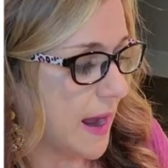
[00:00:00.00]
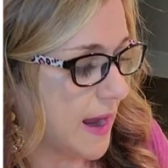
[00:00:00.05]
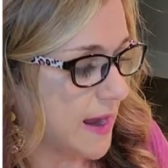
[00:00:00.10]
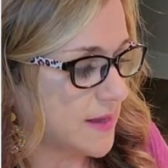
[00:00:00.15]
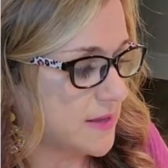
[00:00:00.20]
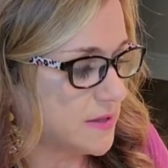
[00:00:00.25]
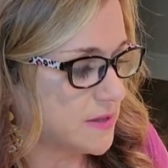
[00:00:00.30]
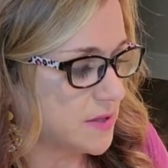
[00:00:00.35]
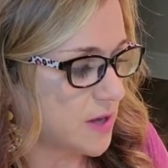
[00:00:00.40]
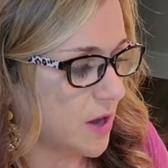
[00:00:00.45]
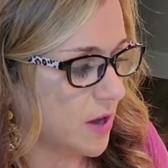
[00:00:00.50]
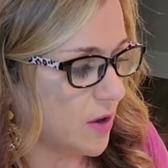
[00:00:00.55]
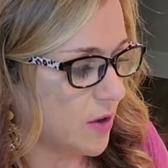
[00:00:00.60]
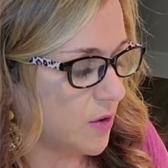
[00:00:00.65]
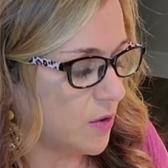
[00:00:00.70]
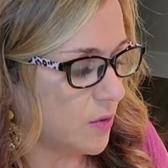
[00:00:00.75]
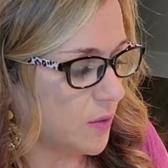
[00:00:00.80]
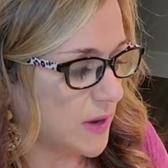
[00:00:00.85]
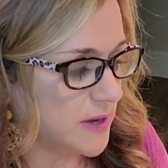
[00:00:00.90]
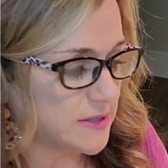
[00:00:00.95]
And
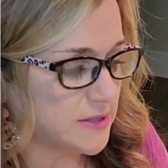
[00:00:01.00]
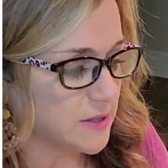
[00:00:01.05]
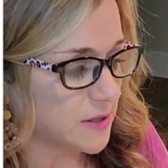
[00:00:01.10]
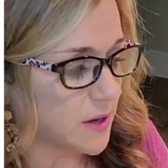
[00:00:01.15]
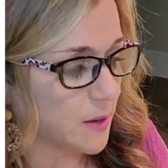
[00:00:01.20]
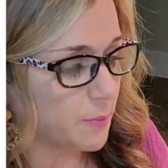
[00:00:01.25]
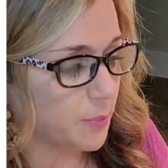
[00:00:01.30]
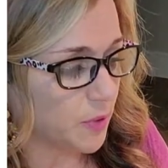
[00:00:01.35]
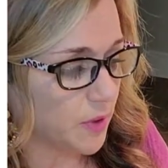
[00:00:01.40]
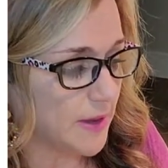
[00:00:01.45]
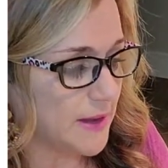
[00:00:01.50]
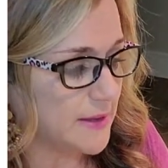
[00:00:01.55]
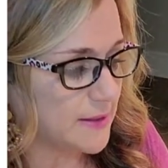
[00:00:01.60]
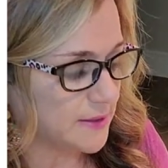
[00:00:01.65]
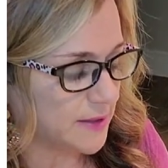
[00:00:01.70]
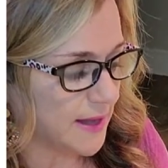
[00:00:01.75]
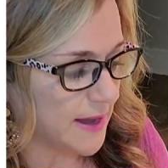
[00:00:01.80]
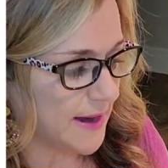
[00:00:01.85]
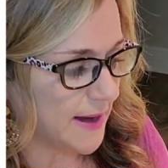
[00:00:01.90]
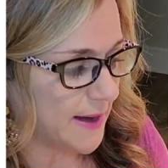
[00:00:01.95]
so it's a
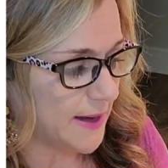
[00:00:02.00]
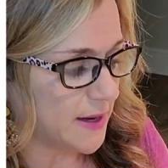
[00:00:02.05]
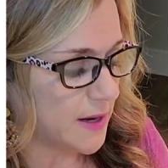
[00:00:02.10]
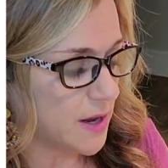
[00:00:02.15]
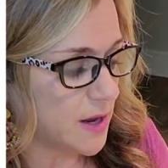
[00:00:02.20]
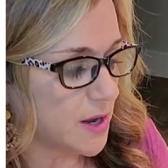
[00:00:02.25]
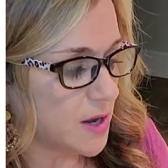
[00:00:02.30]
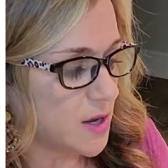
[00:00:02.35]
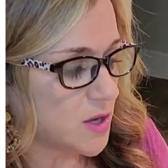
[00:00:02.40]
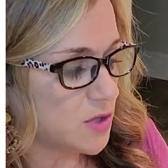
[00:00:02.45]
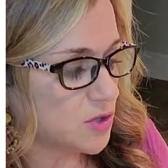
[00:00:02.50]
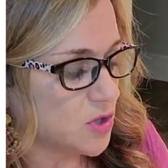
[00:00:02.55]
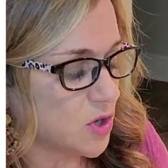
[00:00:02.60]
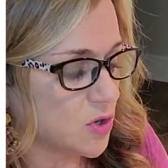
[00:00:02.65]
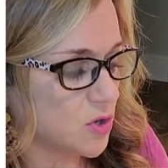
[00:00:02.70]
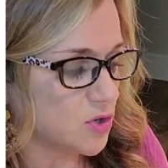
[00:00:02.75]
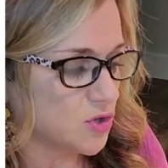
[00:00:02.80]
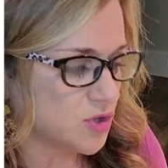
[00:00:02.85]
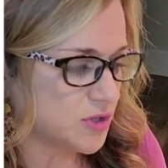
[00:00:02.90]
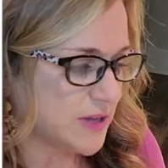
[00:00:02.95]
complete lean. So
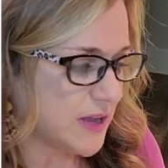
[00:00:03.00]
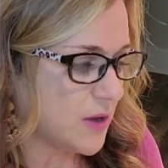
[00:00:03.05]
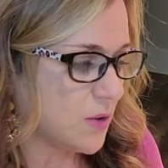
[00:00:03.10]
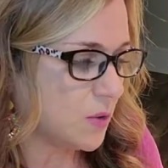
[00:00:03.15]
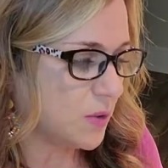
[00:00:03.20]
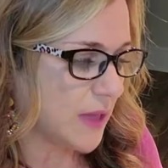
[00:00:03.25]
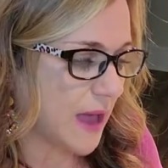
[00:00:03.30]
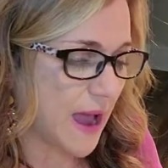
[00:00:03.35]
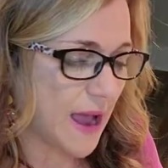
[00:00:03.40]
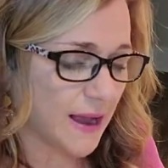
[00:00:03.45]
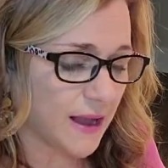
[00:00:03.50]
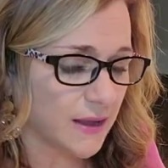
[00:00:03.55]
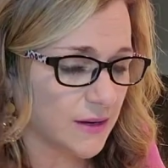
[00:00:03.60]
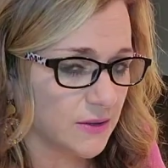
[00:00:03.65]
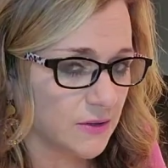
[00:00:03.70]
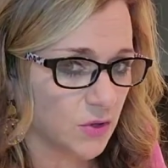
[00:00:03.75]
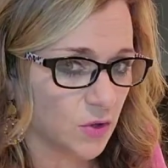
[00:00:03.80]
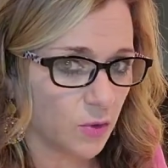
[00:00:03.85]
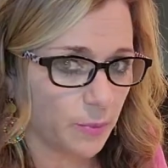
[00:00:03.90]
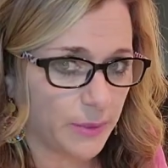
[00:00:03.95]
you're still lacking
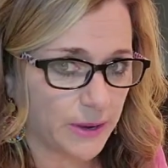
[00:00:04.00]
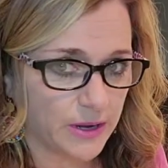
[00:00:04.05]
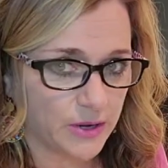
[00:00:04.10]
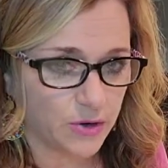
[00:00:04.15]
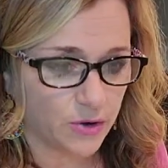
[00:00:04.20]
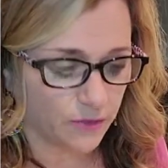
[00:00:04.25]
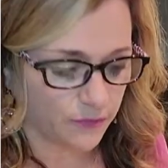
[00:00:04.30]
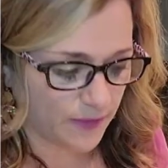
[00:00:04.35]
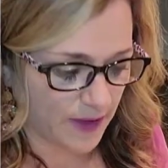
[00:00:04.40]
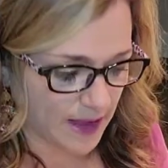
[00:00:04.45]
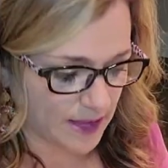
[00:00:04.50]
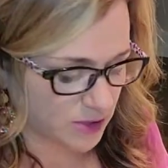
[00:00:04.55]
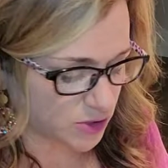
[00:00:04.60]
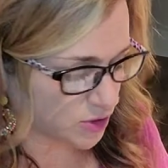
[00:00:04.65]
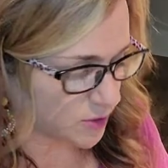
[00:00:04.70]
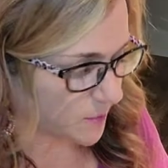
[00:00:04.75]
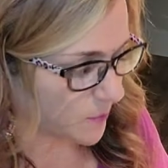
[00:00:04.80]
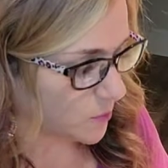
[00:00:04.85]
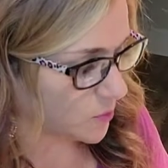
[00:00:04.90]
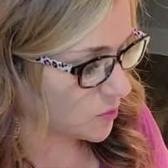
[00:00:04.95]
a little bit of your
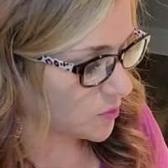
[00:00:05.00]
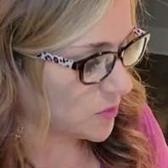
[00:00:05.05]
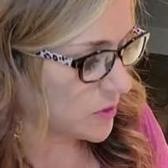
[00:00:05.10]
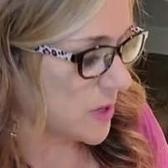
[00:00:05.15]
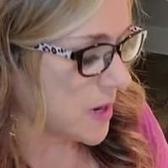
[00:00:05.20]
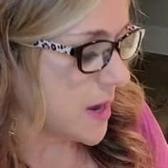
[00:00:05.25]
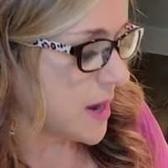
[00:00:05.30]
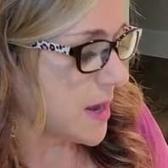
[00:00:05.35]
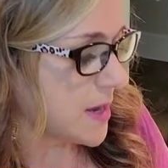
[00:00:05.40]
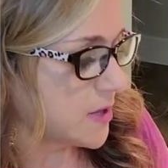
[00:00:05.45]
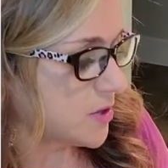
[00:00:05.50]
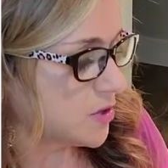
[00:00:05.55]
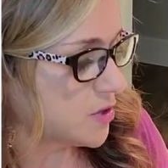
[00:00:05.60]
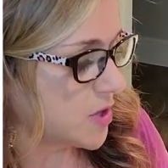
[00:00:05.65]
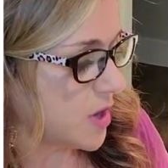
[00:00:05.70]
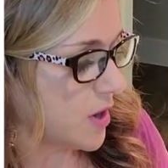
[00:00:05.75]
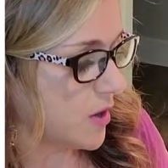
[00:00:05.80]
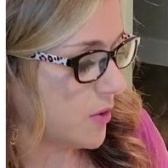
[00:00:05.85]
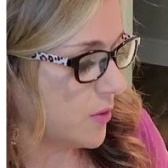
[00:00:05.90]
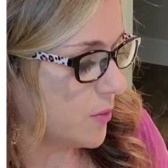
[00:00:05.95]
vegetables.
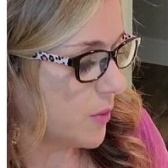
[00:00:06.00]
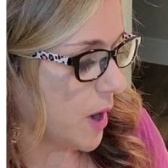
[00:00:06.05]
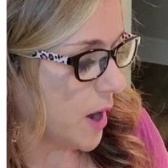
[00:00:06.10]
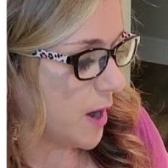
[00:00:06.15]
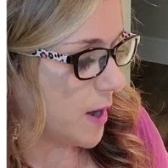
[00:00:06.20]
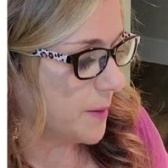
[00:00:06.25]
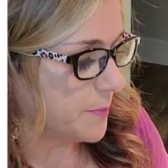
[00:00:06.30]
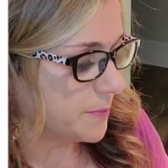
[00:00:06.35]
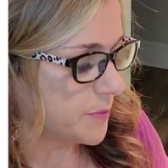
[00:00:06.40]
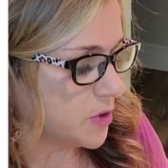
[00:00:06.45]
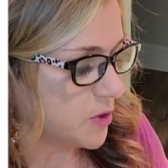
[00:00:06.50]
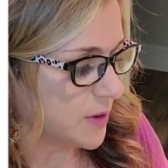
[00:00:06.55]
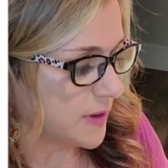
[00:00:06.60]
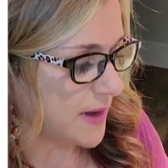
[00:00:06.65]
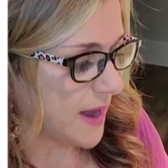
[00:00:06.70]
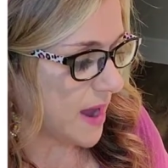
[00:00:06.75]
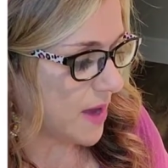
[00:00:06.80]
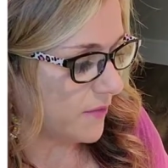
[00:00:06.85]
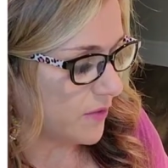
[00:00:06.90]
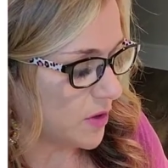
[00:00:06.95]
So you
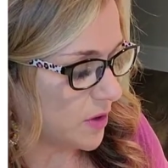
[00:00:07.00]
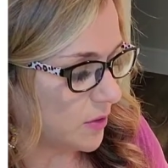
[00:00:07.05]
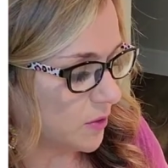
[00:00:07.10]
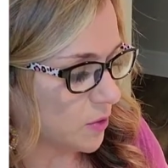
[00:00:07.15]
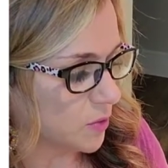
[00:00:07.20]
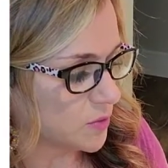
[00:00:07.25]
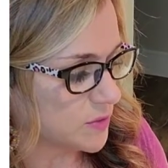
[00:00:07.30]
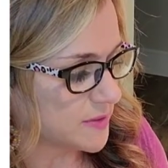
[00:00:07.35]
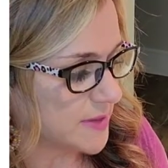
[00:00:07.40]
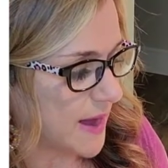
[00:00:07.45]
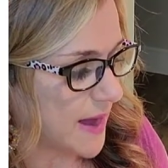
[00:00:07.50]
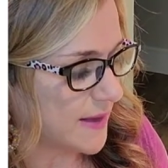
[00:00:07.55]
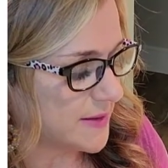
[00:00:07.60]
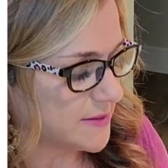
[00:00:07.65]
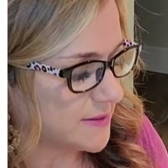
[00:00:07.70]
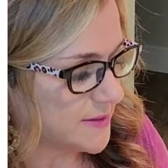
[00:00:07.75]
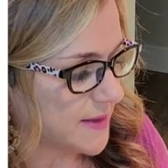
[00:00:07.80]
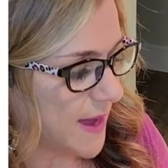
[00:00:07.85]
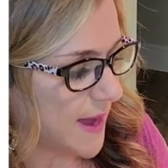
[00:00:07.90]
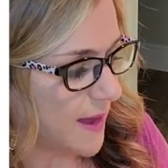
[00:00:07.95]
can have you a little
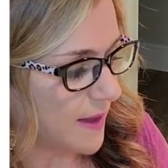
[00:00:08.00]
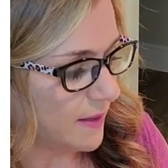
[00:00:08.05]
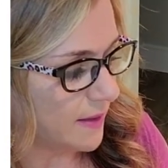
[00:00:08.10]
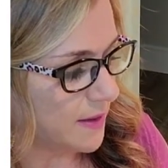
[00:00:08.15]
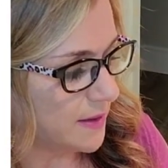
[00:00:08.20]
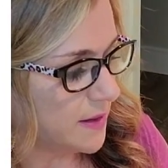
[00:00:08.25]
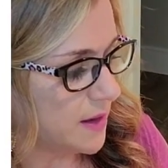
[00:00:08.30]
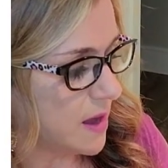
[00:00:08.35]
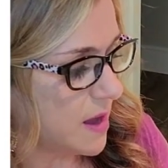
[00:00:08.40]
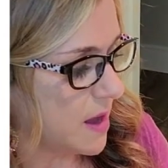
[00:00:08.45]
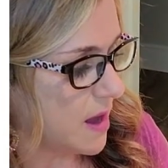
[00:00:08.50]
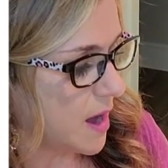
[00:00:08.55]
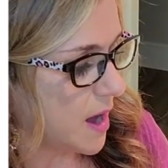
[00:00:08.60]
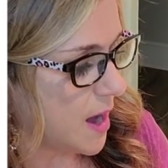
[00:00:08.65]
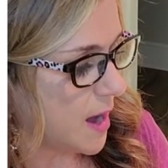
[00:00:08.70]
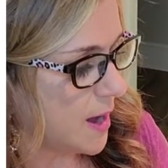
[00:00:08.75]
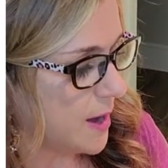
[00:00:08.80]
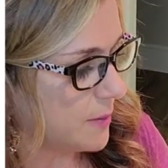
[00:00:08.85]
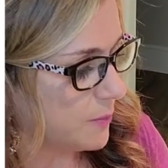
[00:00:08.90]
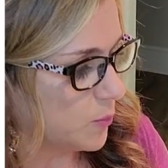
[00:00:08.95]
side salad
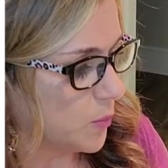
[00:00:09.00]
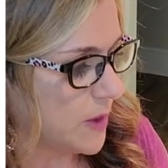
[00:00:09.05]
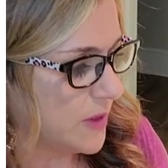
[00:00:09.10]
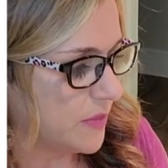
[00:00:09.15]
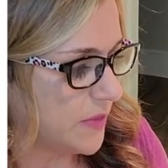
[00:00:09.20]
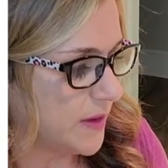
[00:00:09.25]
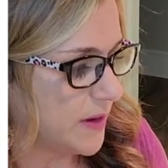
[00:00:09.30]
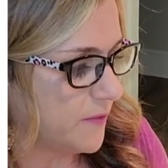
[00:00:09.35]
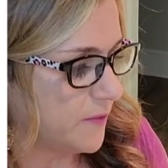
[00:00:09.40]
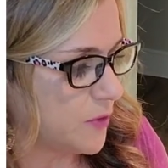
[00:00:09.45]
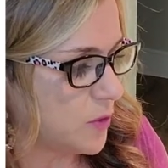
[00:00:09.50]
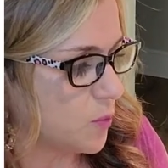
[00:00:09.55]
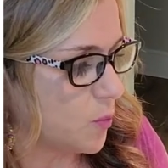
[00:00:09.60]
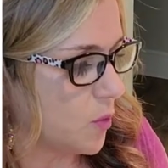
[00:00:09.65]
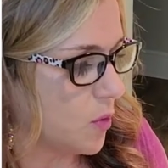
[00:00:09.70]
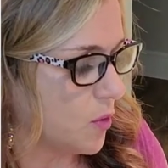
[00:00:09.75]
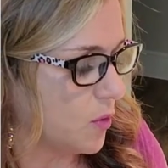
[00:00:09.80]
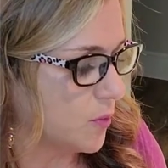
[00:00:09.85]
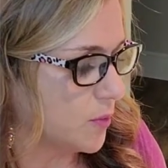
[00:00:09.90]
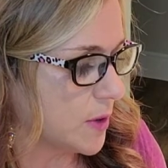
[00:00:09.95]
with it if you
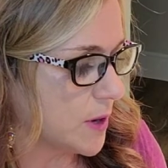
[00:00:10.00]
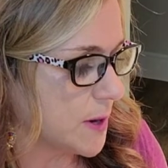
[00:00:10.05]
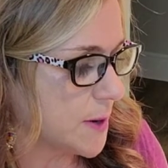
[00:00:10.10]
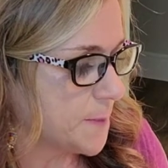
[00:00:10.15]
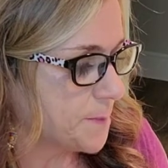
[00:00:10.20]
want.